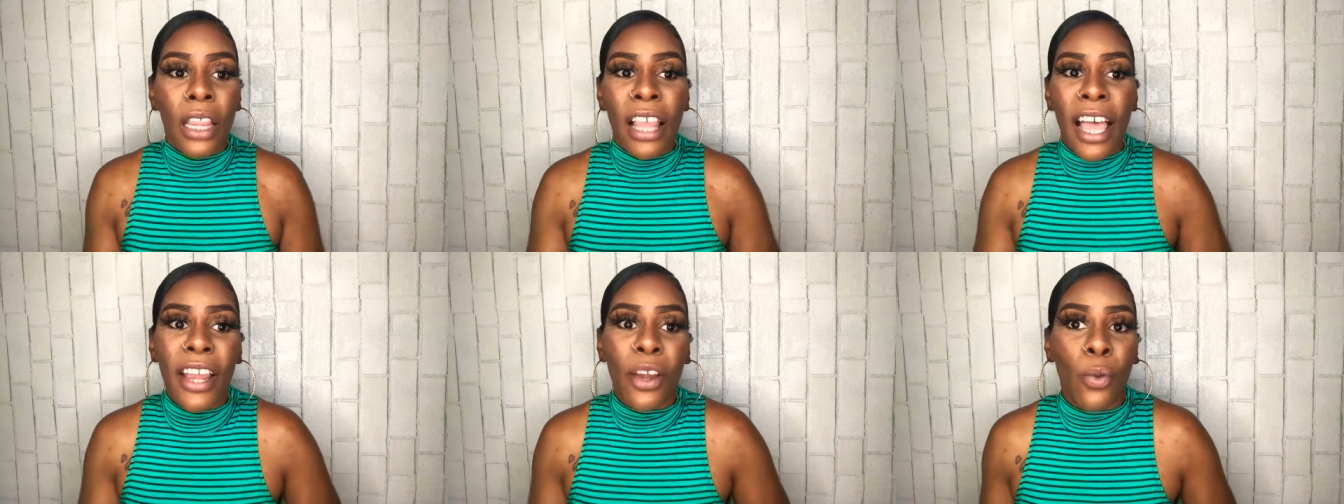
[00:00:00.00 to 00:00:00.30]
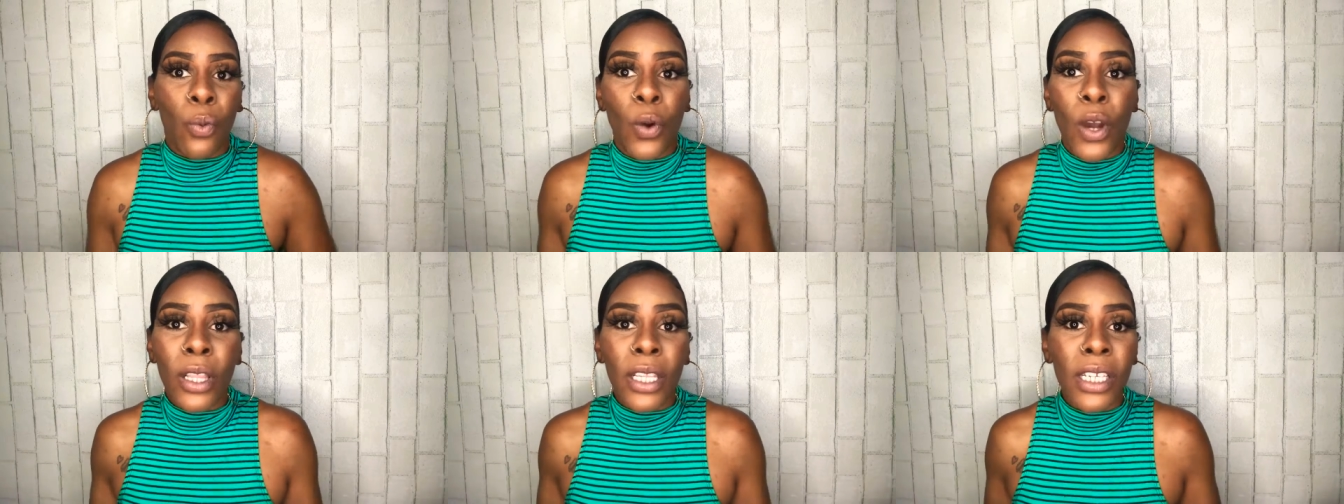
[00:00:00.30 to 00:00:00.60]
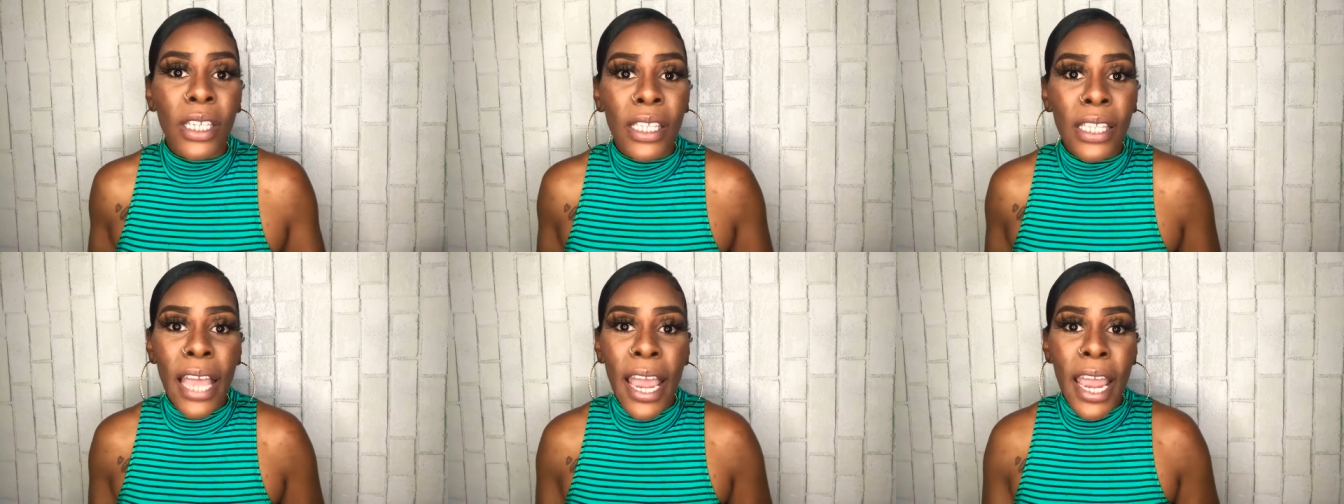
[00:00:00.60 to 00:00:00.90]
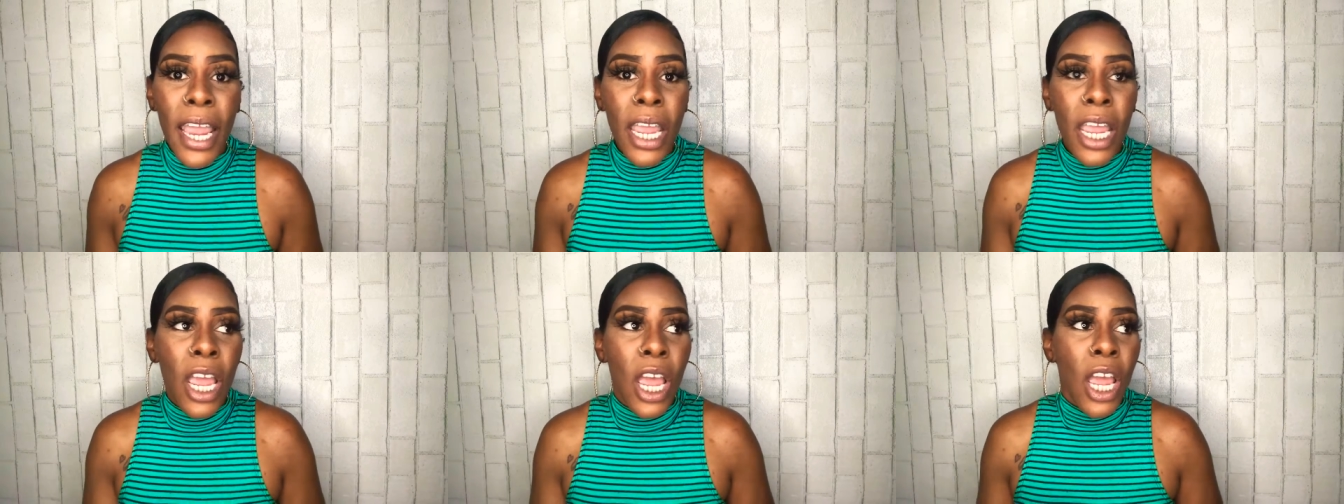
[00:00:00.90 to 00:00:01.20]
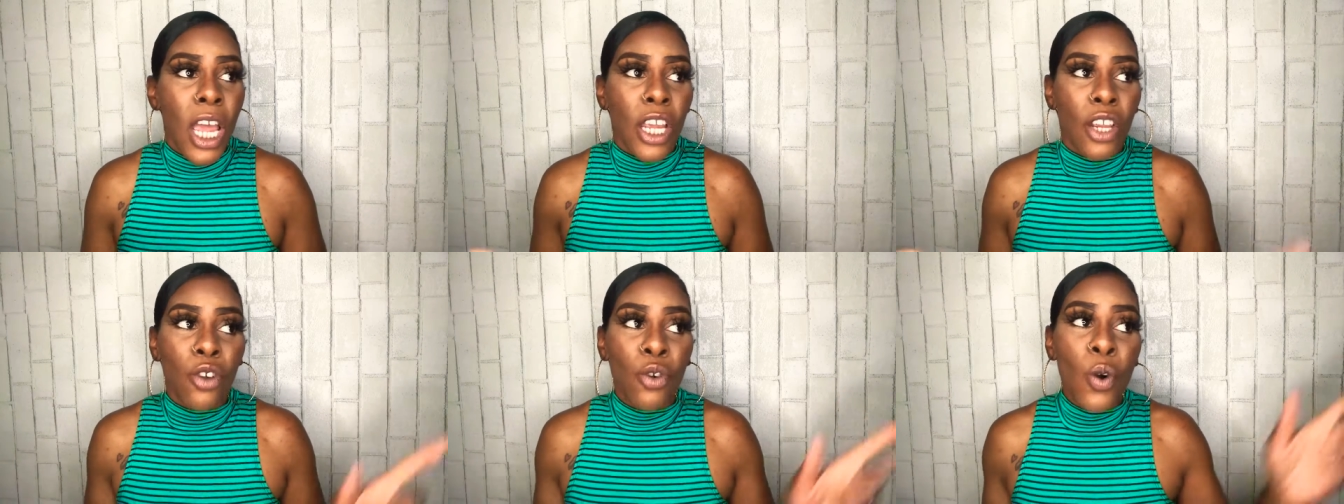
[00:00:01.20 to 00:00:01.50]
like real estate
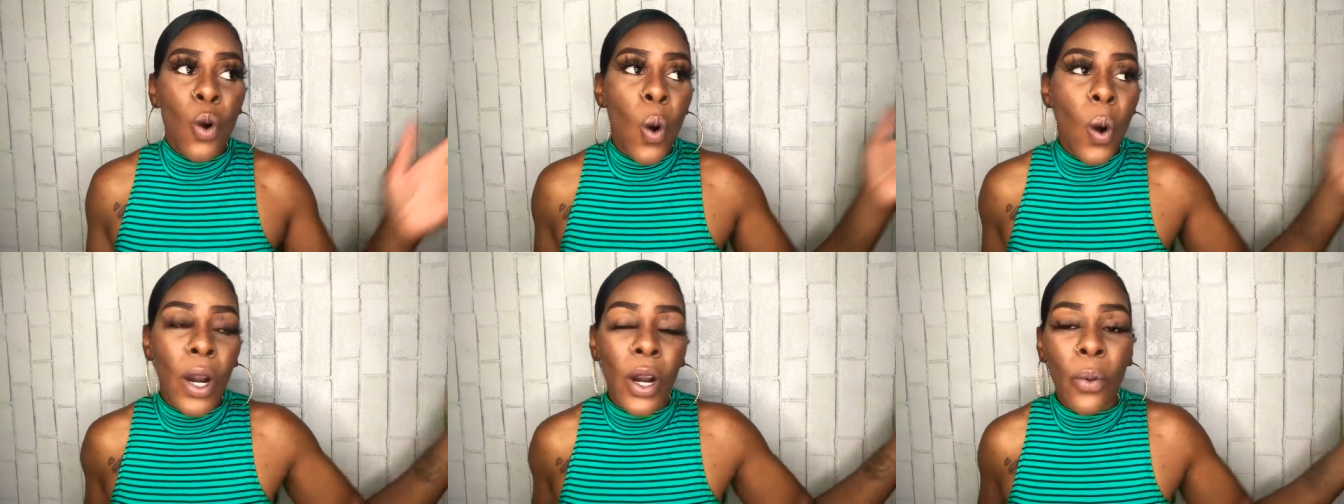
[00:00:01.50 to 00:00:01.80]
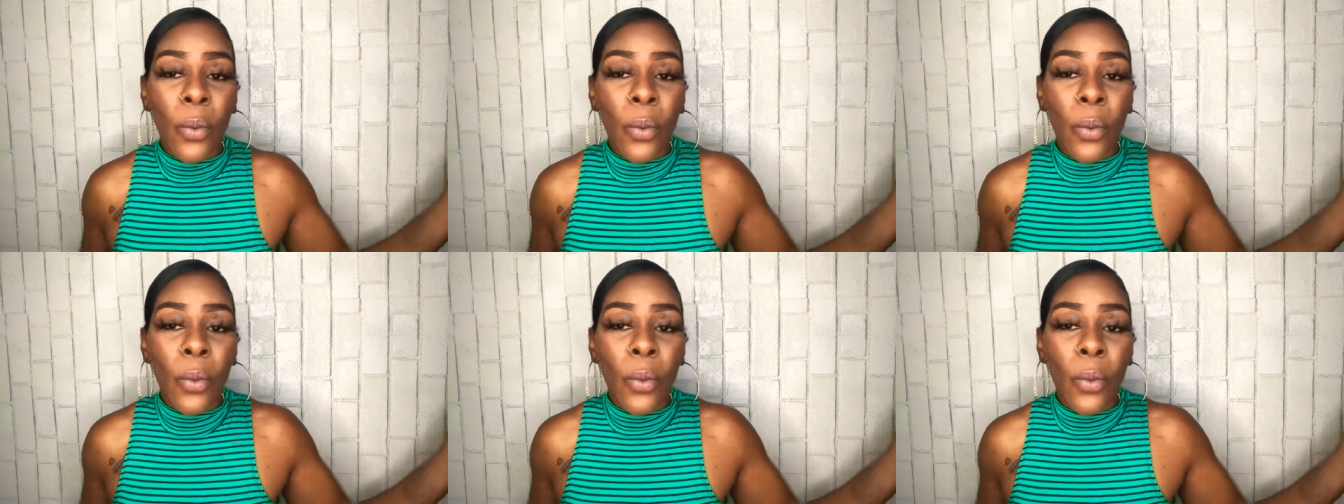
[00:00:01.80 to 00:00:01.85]
you going